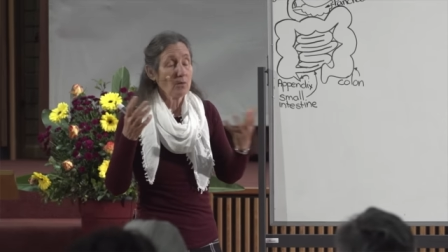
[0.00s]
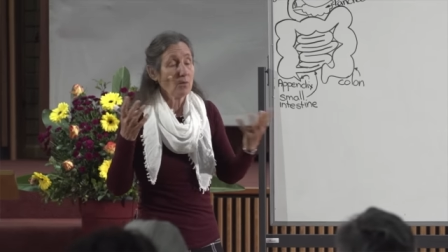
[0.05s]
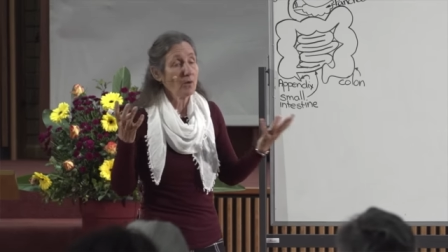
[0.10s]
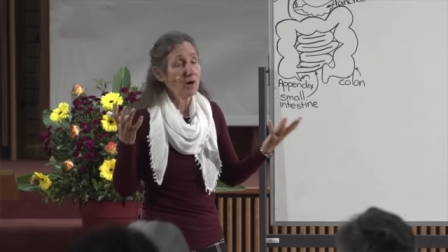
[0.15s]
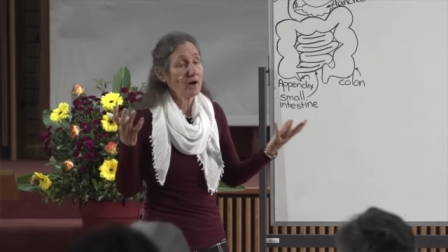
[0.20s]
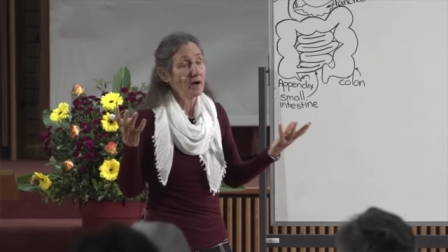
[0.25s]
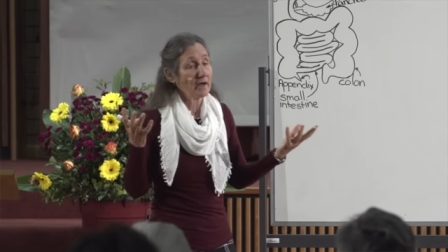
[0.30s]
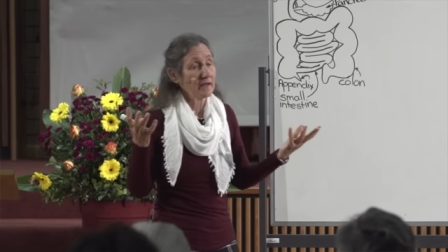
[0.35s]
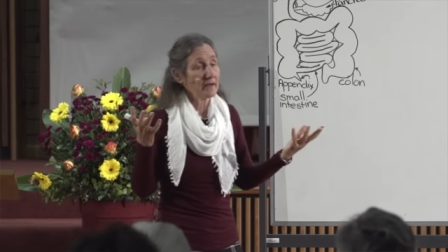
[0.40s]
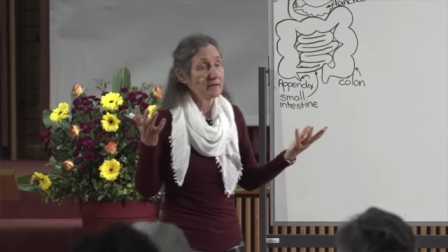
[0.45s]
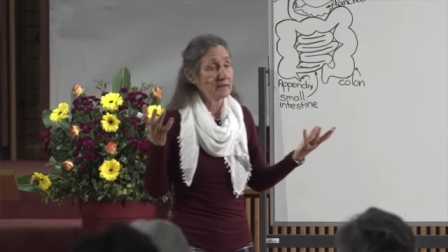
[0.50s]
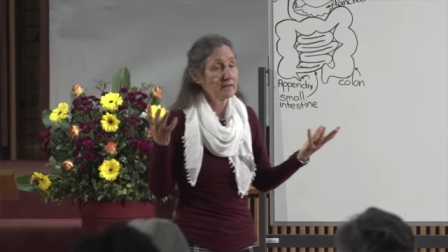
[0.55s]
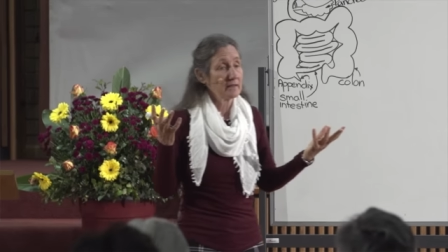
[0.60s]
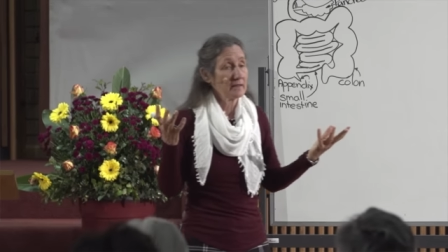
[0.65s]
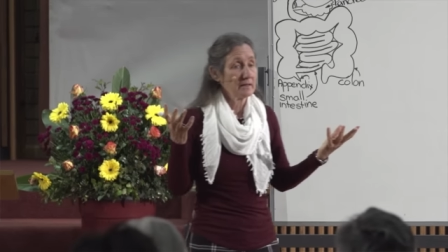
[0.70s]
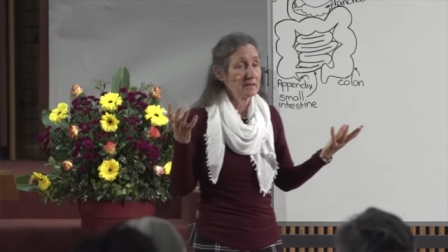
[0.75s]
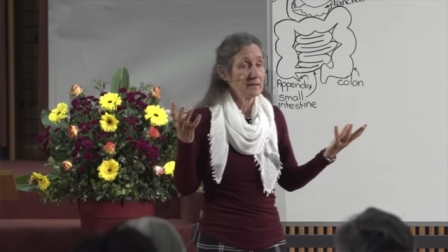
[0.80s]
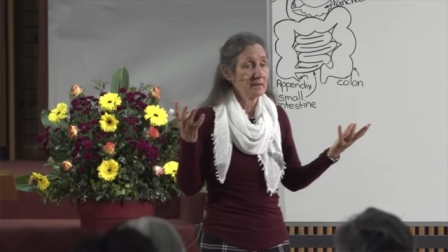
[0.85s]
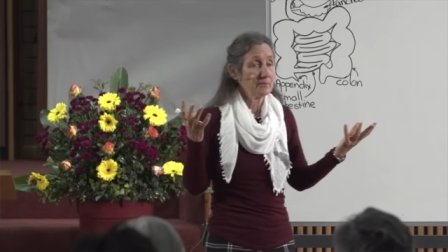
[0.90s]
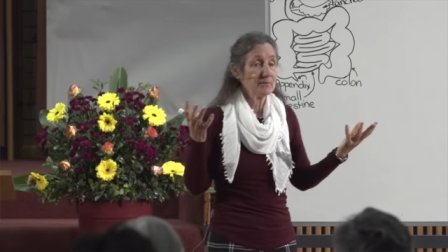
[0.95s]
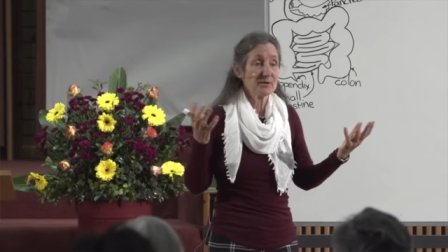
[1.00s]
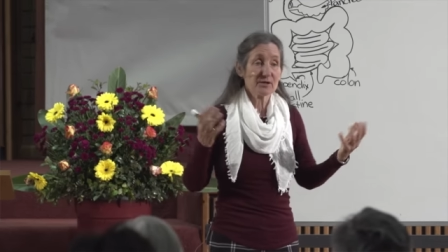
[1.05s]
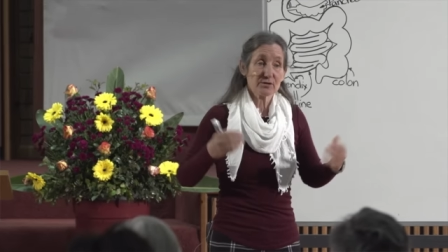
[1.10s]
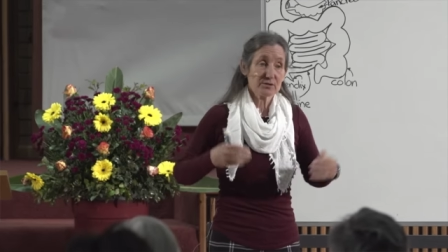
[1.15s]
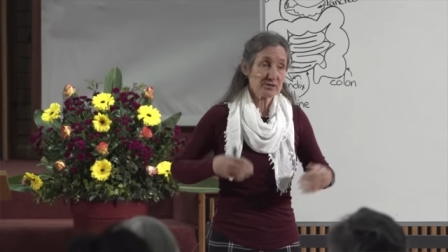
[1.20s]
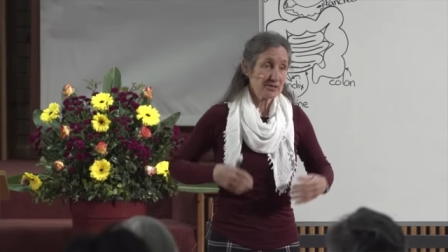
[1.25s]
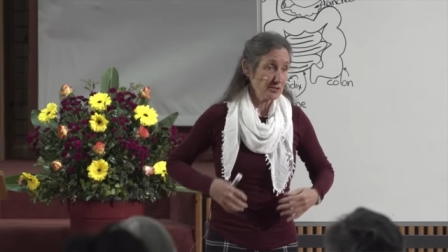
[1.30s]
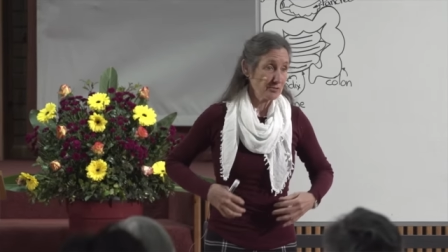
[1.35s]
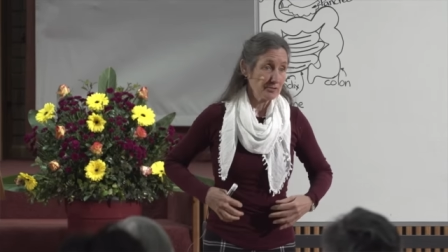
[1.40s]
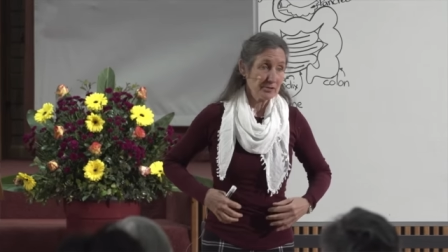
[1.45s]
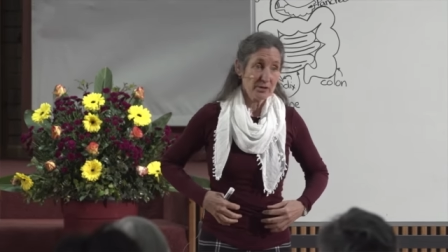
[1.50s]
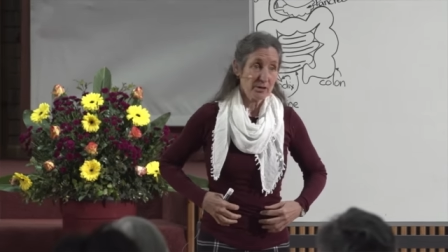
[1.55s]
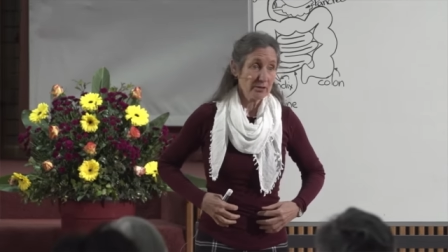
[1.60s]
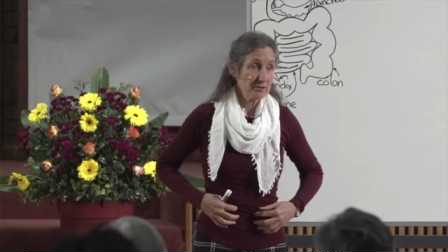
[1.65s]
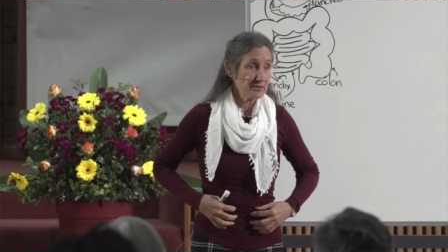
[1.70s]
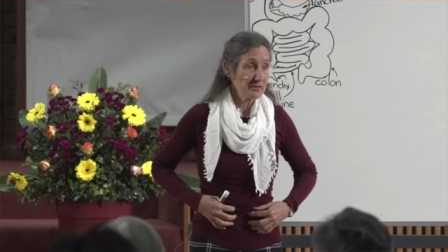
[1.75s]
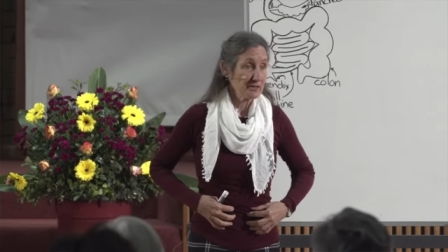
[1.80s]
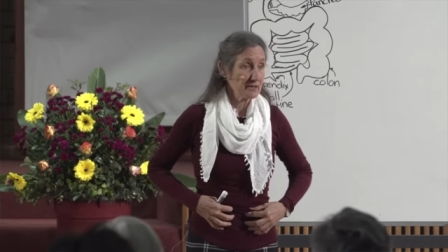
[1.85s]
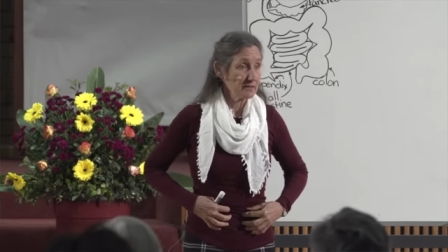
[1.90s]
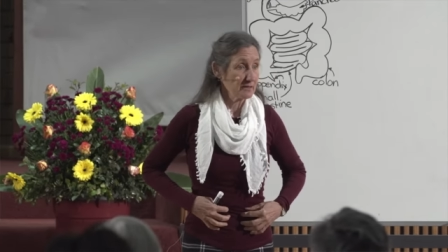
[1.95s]
Why? Because there are no
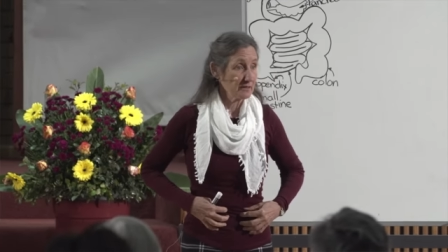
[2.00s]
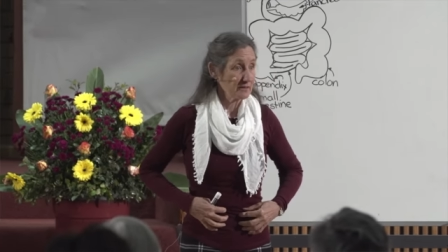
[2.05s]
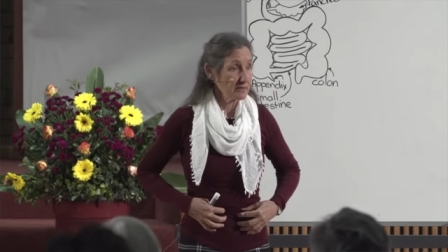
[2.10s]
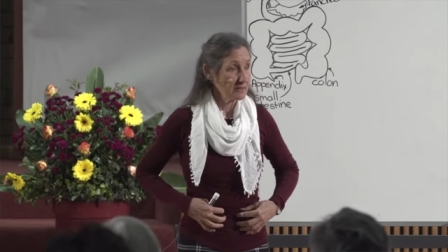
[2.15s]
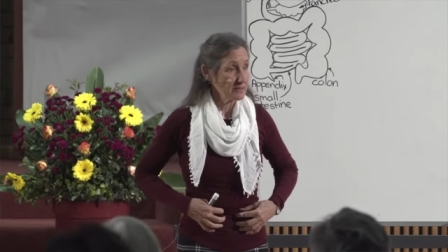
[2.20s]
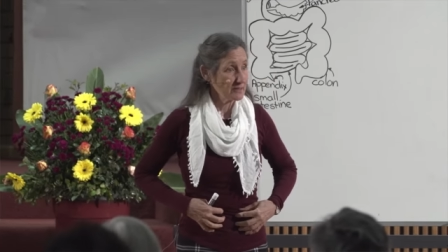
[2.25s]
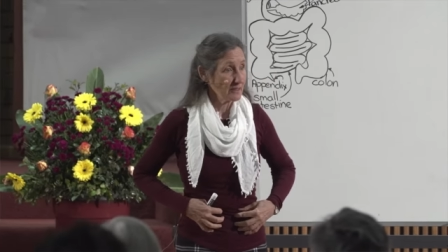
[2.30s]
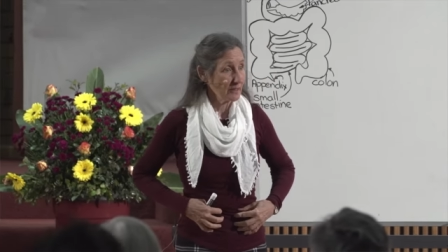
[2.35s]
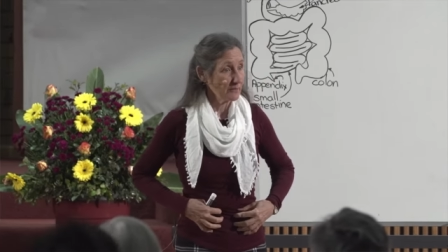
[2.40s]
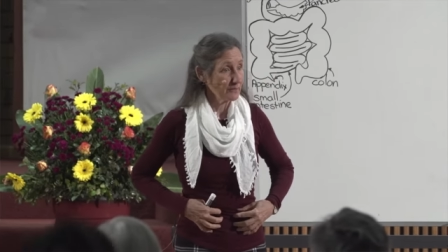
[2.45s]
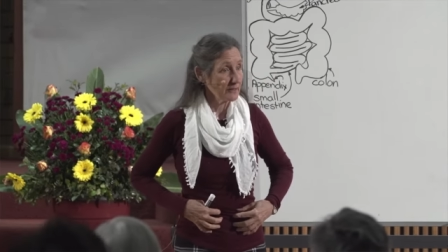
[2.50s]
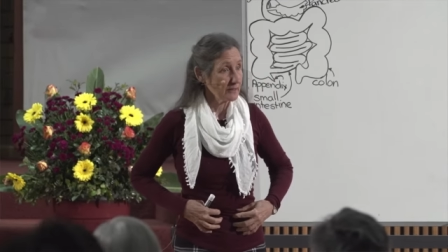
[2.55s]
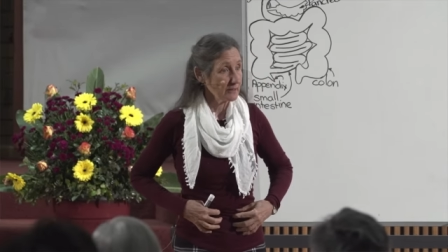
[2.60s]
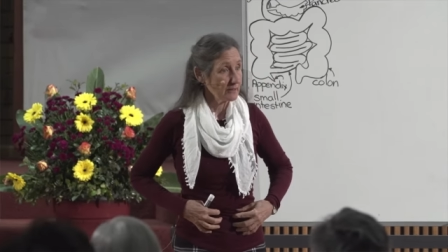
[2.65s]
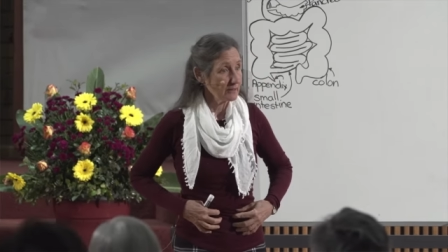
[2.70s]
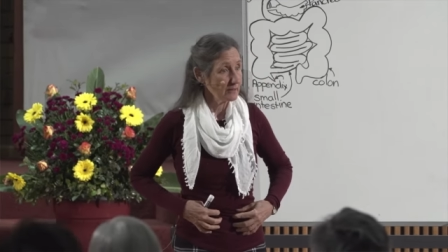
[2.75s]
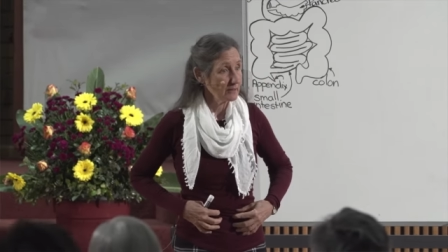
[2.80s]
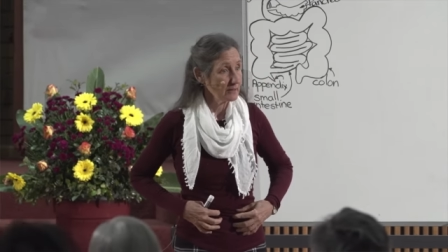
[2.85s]
teeth in the stomach.